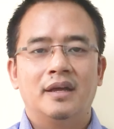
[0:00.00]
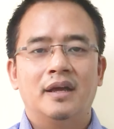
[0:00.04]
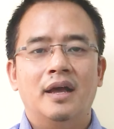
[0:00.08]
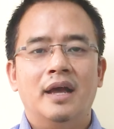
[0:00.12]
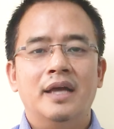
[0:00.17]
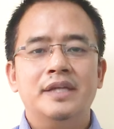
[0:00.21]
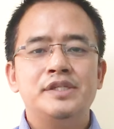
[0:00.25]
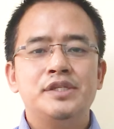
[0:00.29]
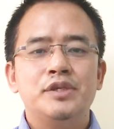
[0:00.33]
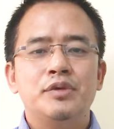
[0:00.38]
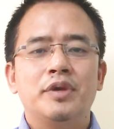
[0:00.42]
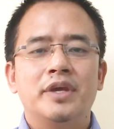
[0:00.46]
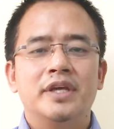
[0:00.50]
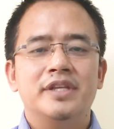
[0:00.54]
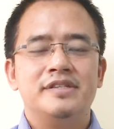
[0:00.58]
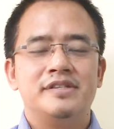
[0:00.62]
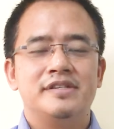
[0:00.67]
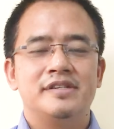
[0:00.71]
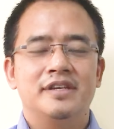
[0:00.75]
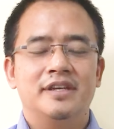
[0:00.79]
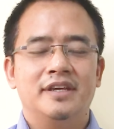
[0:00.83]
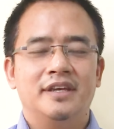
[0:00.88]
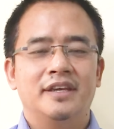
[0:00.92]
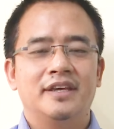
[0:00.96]
As you can
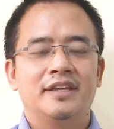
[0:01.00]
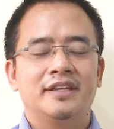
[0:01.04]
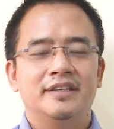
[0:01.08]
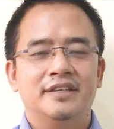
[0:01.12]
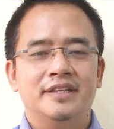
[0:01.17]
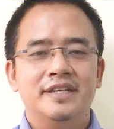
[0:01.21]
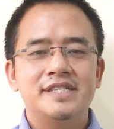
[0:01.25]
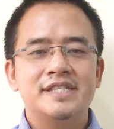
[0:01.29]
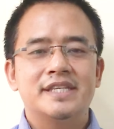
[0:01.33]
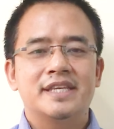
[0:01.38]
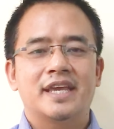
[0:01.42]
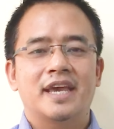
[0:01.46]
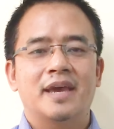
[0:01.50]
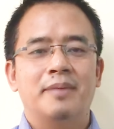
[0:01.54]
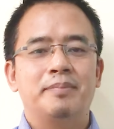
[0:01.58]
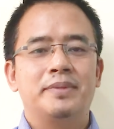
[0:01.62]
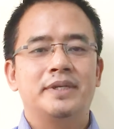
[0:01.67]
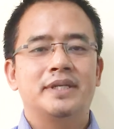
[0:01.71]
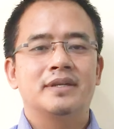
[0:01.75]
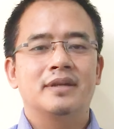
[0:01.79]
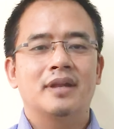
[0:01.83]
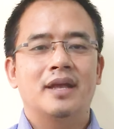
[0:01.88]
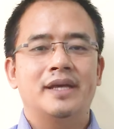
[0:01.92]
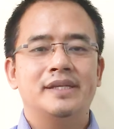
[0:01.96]
see, these
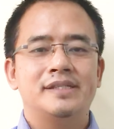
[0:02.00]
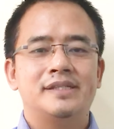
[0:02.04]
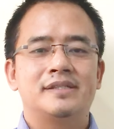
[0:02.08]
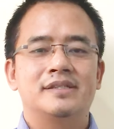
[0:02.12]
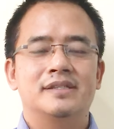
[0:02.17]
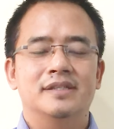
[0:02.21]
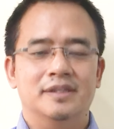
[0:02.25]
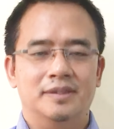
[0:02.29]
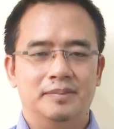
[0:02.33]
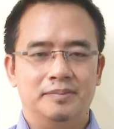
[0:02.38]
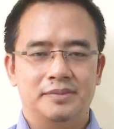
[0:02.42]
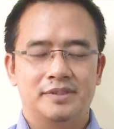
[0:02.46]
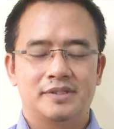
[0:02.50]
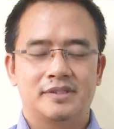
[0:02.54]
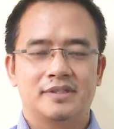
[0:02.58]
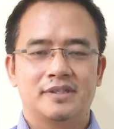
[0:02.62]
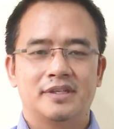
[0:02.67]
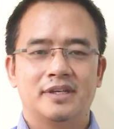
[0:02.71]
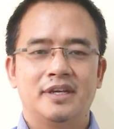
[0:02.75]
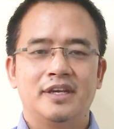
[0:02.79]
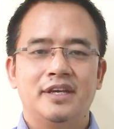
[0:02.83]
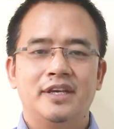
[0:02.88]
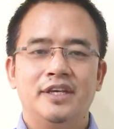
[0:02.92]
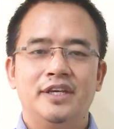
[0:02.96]
capitalized terms
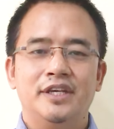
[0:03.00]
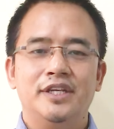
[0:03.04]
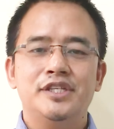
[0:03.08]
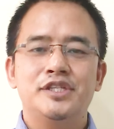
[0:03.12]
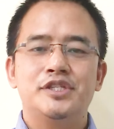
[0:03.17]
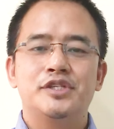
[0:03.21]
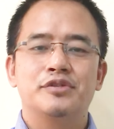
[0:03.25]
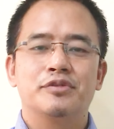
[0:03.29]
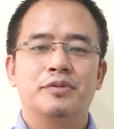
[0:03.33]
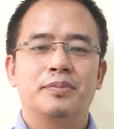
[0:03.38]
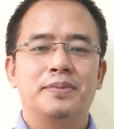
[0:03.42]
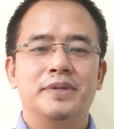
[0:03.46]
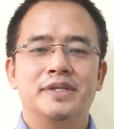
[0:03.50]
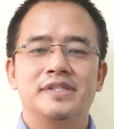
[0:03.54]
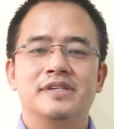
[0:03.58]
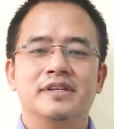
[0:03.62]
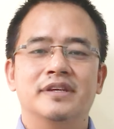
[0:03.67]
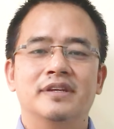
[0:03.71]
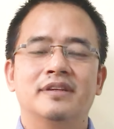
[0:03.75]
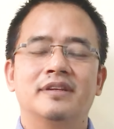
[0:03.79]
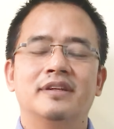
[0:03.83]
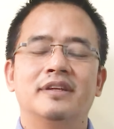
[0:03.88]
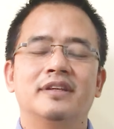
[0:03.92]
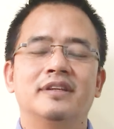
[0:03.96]
each
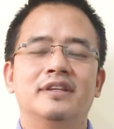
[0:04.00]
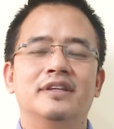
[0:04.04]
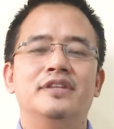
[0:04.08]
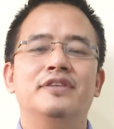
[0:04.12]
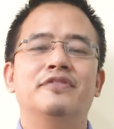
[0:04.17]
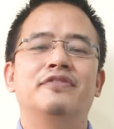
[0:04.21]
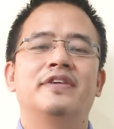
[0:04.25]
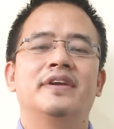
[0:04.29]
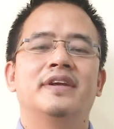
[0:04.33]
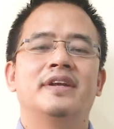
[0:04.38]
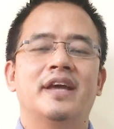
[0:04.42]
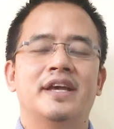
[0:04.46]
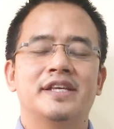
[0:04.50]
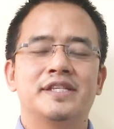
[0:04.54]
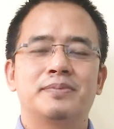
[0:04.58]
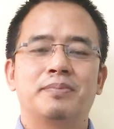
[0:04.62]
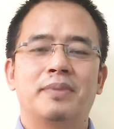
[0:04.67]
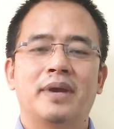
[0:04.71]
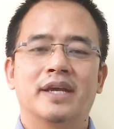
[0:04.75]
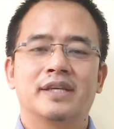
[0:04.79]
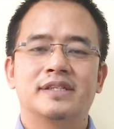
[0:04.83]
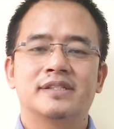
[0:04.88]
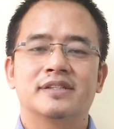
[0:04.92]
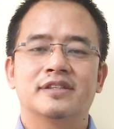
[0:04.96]
represent the different
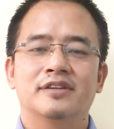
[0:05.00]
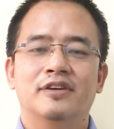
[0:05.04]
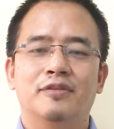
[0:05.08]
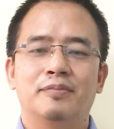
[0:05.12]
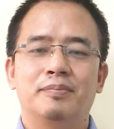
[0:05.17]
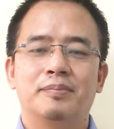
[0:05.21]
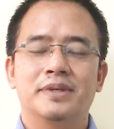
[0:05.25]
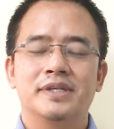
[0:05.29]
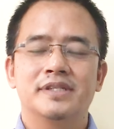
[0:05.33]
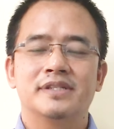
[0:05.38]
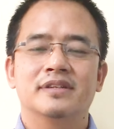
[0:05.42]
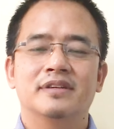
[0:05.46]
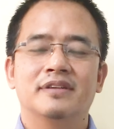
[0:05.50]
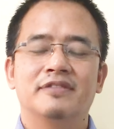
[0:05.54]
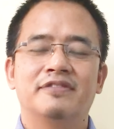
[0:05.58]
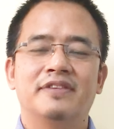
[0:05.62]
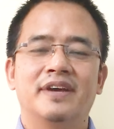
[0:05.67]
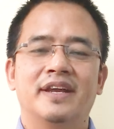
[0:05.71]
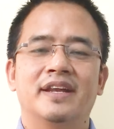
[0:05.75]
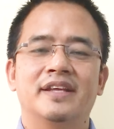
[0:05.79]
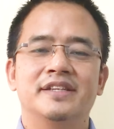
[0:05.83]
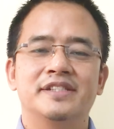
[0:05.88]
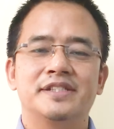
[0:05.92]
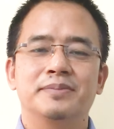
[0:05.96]
aspects of personal
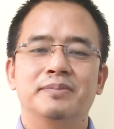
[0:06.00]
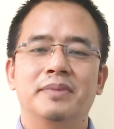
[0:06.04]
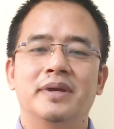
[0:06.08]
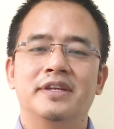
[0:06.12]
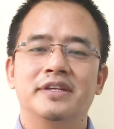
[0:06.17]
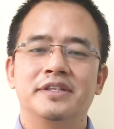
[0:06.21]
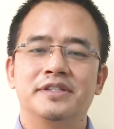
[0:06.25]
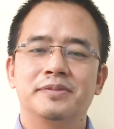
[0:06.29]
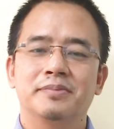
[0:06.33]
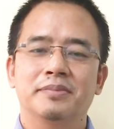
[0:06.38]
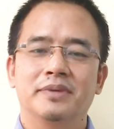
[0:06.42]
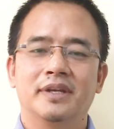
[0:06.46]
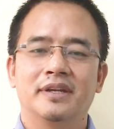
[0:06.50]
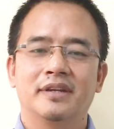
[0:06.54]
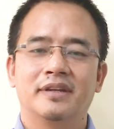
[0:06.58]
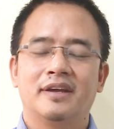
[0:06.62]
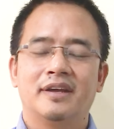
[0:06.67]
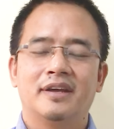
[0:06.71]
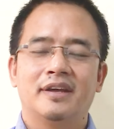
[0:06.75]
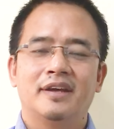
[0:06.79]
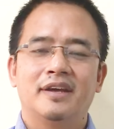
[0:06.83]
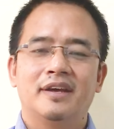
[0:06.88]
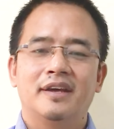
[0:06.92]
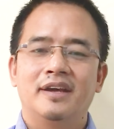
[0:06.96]
finance management,
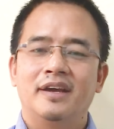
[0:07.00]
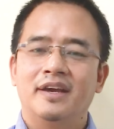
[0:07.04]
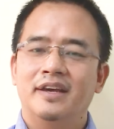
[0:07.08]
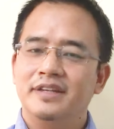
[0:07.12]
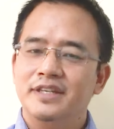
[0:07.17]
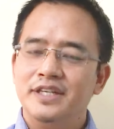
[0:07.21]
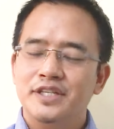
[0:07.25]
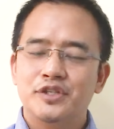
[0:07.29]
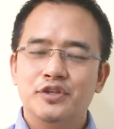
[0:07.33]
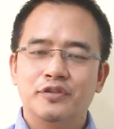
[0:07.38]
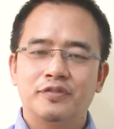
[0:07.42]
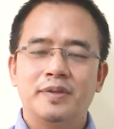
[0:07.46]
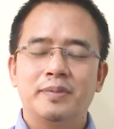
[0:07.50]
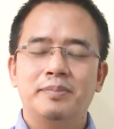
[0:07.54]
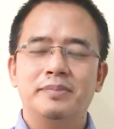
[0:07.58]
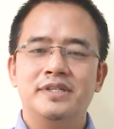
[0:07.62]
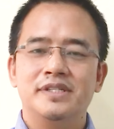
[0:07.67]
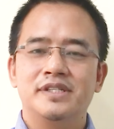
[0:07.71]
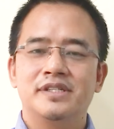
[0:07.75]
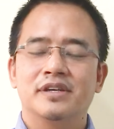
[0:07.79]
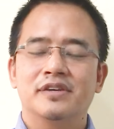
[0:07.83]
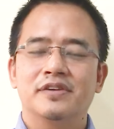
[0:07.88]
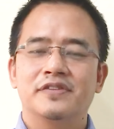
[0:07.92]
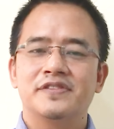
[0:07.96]
and each of them
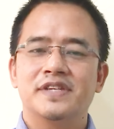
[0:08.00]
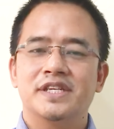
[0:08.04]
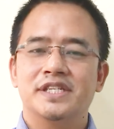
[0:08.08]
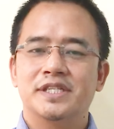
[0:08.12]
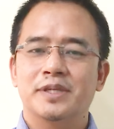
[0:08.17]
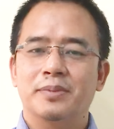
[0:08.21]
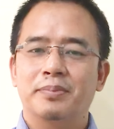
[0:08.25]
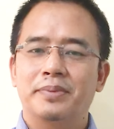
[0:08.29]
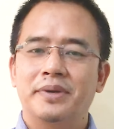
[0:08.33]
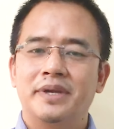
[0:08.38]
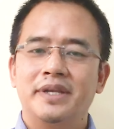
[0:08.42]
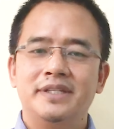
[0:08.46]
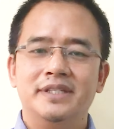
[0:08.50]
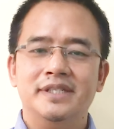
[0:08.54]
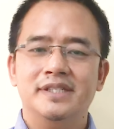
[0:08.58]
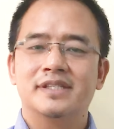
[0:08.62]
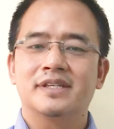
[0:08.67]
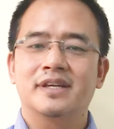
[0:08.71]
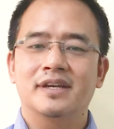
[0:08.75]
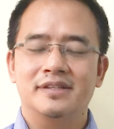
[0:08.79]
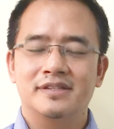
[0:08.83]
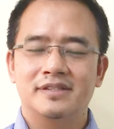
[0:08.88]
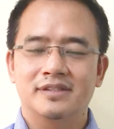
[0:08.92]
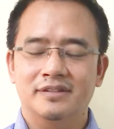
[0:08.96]
deserves a separate
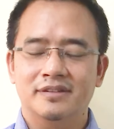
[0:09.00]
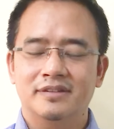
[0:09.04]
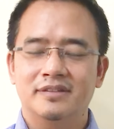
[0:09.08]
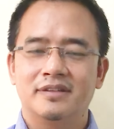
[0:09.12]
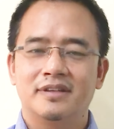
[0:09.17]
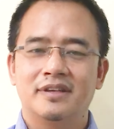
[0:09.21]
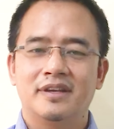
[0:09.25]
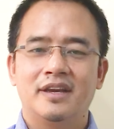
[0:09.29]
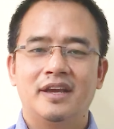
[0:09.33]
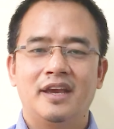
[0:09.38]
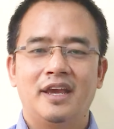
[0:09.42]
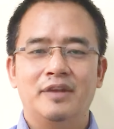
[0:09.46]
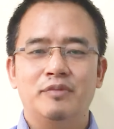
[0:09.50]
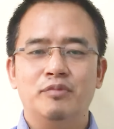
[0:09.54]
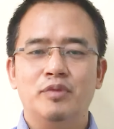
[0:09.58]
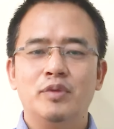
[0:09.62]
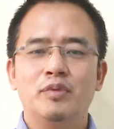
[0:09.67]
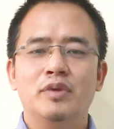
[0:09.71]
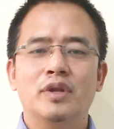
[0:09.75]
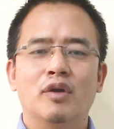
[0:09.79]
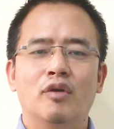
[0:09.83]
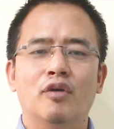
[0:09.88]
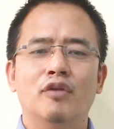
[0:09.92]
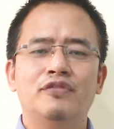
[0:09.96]
discussion, and we
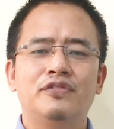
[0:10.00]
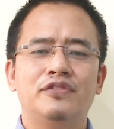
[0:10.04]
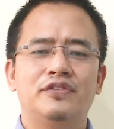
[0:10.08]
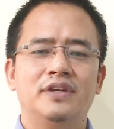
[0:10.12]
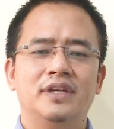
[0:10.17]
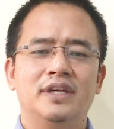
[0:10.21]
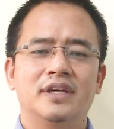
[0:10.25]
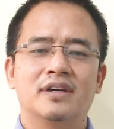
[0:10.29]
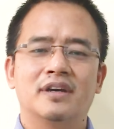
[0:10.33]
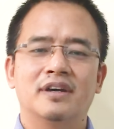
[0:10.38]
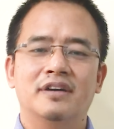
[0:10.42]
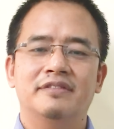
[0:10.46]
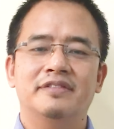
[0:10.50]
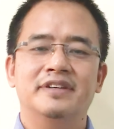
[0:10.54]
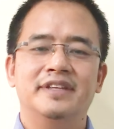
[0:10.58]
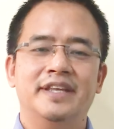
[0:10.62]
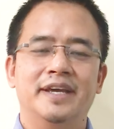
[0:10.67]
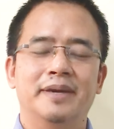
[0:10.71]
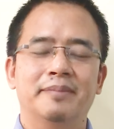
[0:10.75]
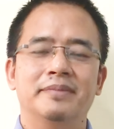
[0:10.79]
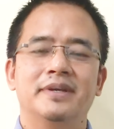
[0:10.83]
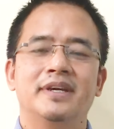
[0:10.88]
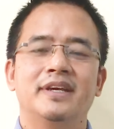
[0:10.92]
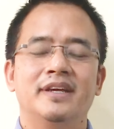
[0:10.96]
will hopefully cover
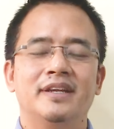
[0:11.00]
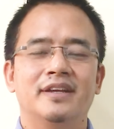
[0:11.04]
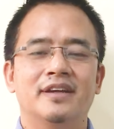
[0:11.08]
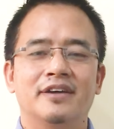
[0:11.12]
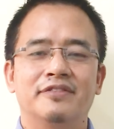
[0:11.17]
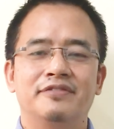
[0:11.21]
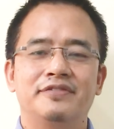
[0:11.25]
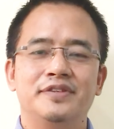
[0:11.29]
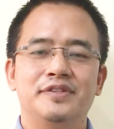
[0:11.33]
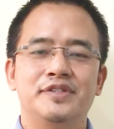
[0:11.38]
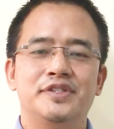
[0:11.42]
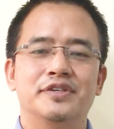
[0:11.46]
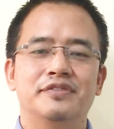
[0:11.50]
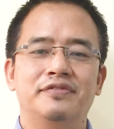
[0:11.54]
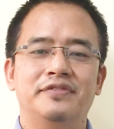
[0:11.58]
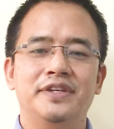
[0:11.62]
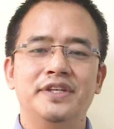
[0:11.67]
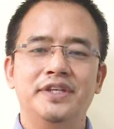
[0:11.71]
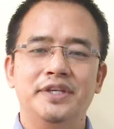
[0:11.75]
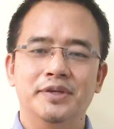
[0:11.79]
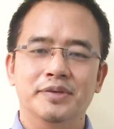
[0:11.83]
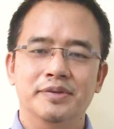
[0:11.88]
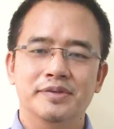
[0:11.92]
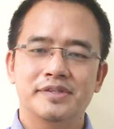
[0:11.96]
them in our future
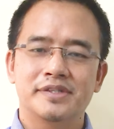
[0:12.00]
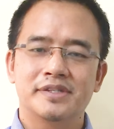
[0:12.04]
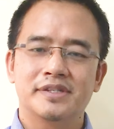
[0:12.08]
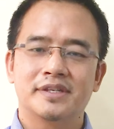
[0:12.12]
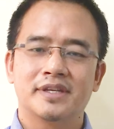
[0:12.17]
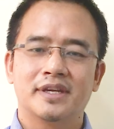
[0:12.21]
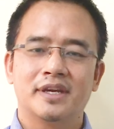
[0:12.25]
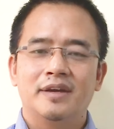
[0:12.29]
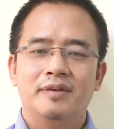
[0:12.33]
videos.